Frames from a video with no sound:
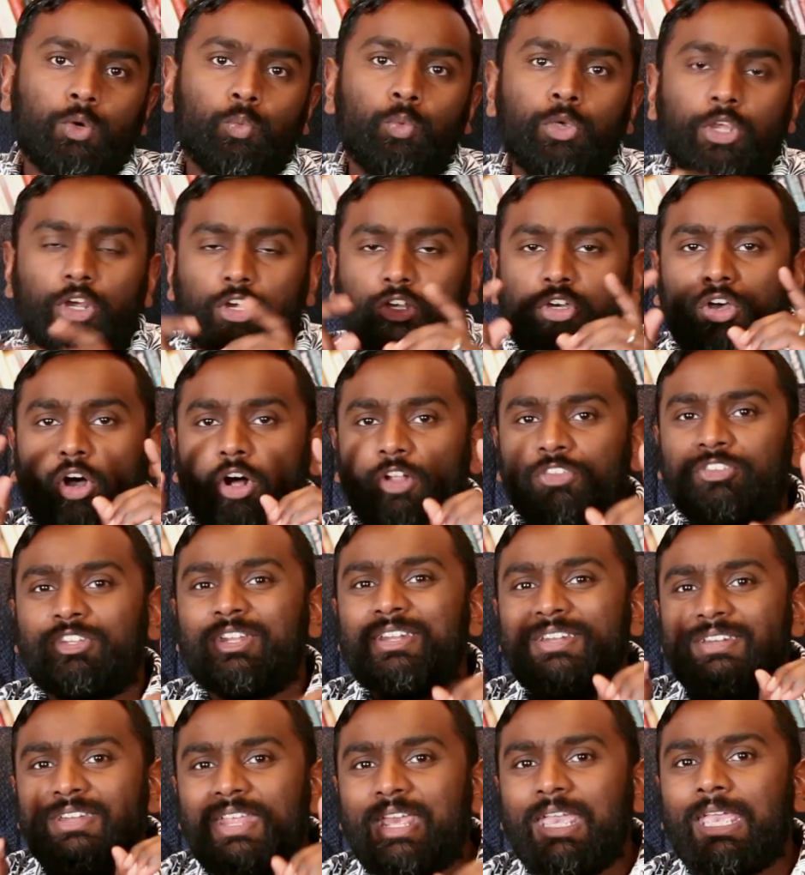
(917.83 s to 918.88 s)
We are called
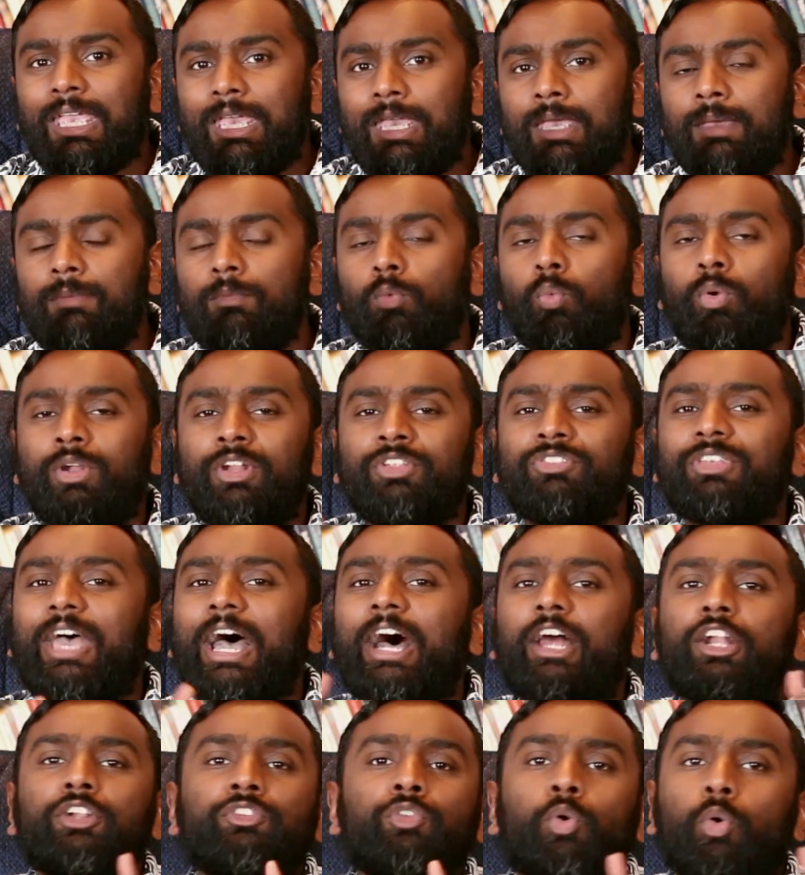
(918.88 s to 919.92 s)
to name what is
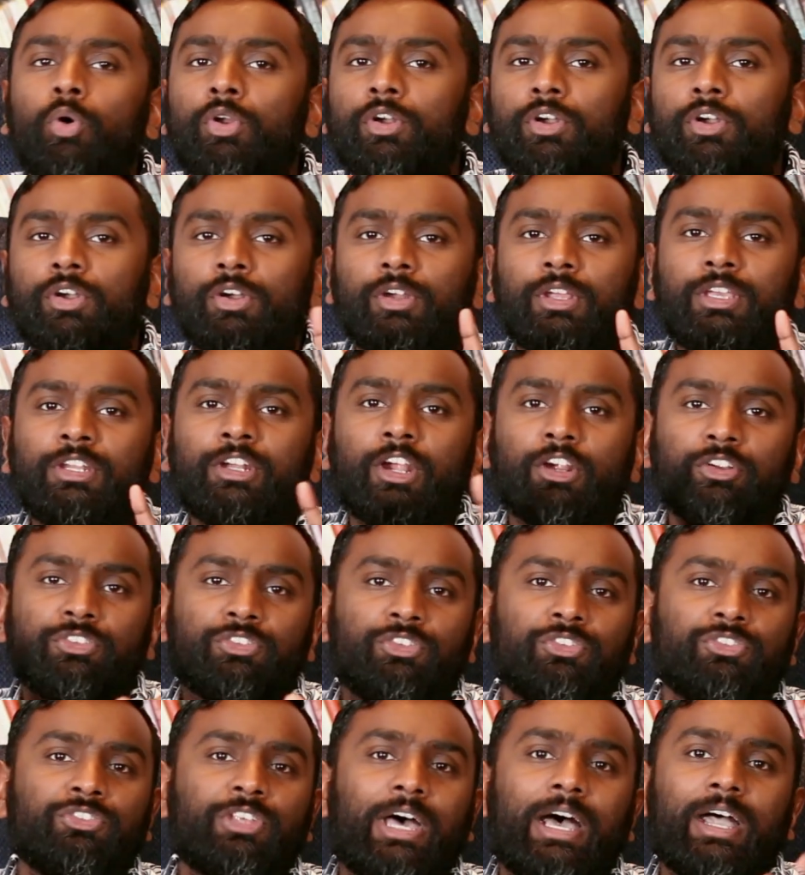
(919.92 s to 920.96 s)
out of order in our
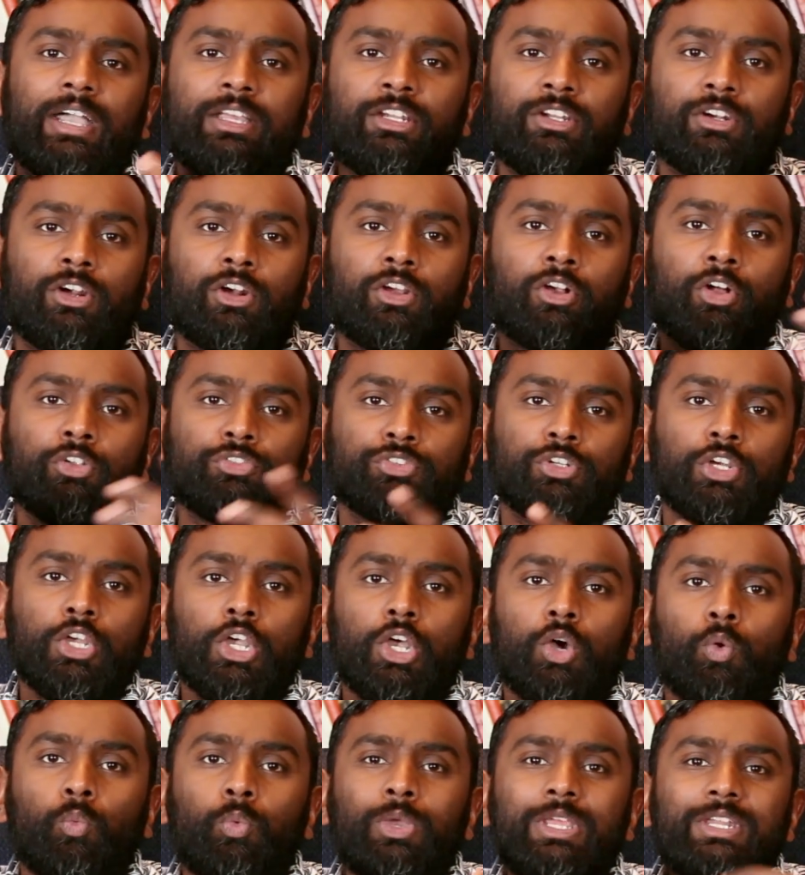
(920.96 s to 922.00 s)
society, in our culture.
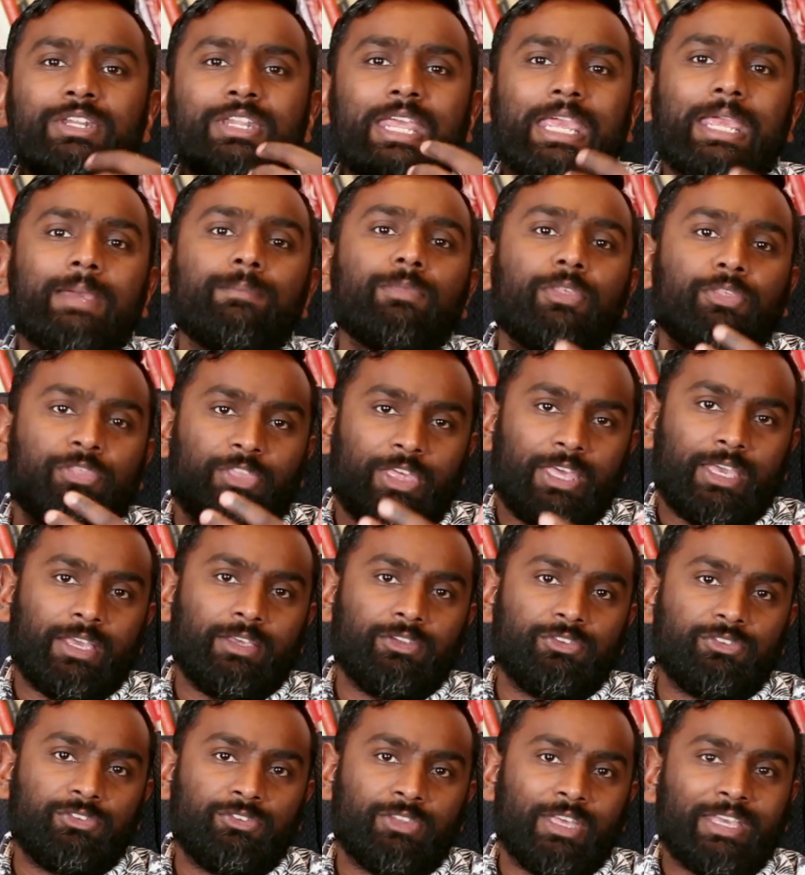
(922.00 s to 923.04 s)
We name the
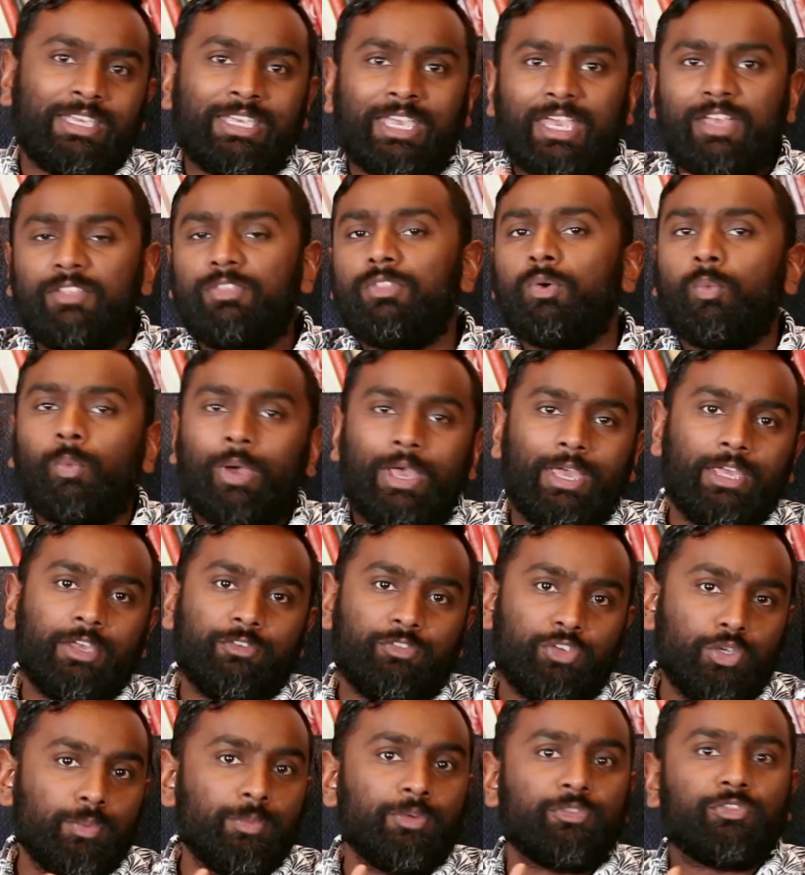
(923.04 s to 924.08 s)
things that get in the way
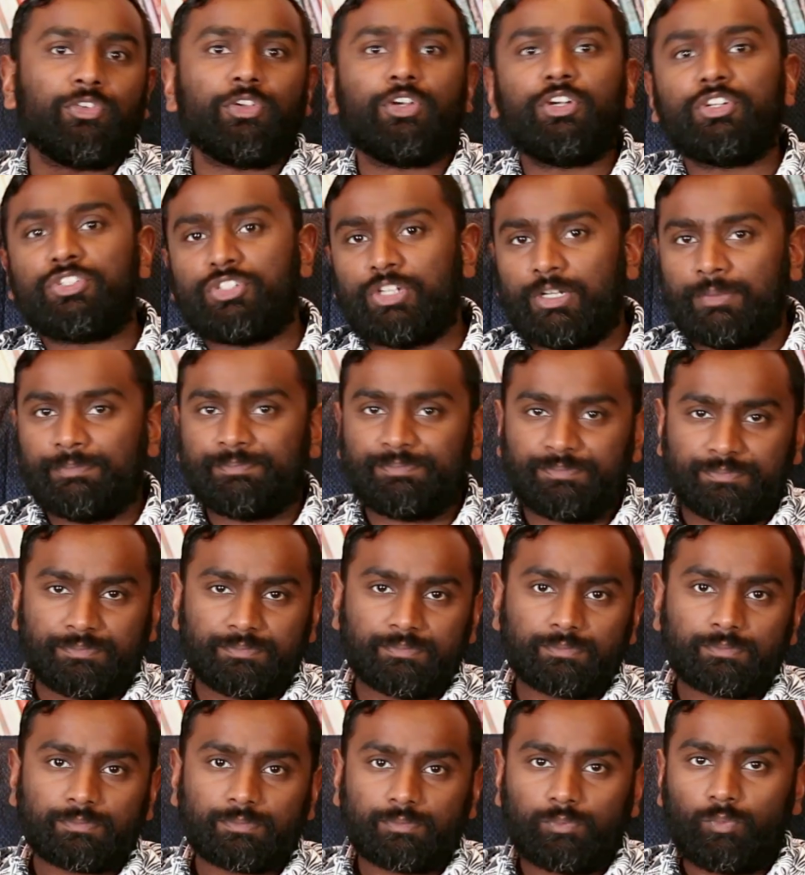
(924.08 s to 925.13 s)
of human flourishing.
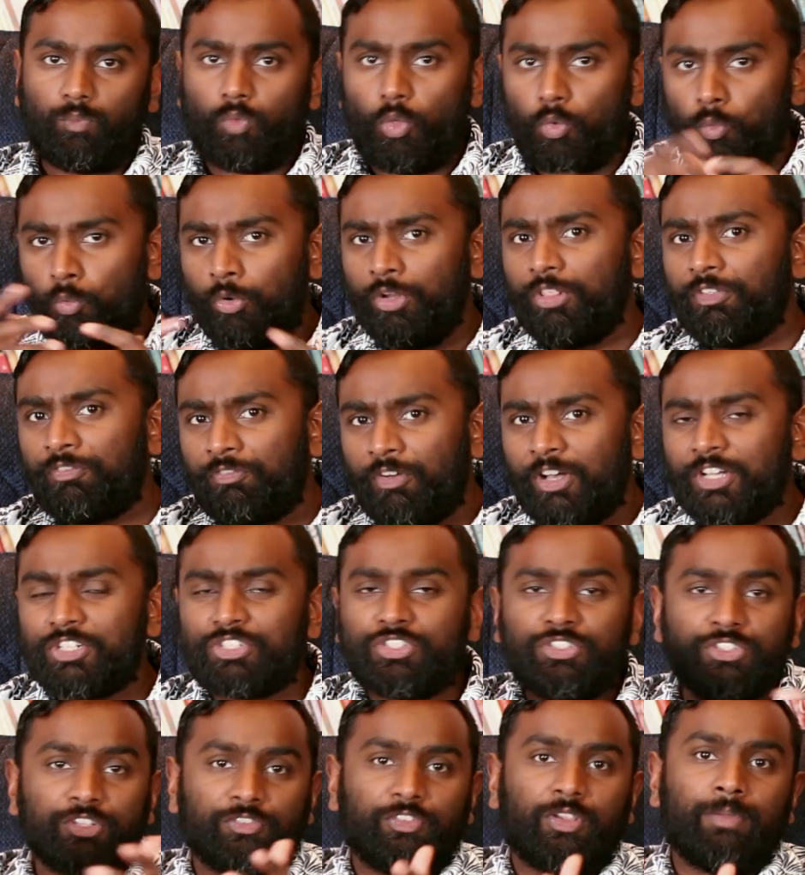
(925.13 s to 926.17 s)
One of the
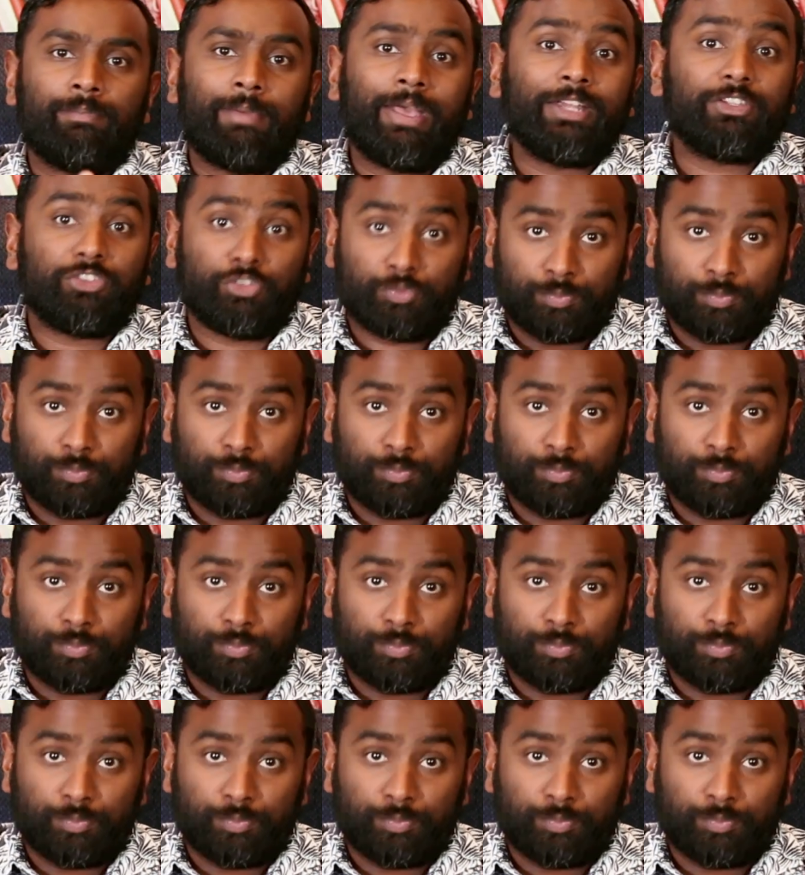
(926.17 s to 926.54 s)
functions of lament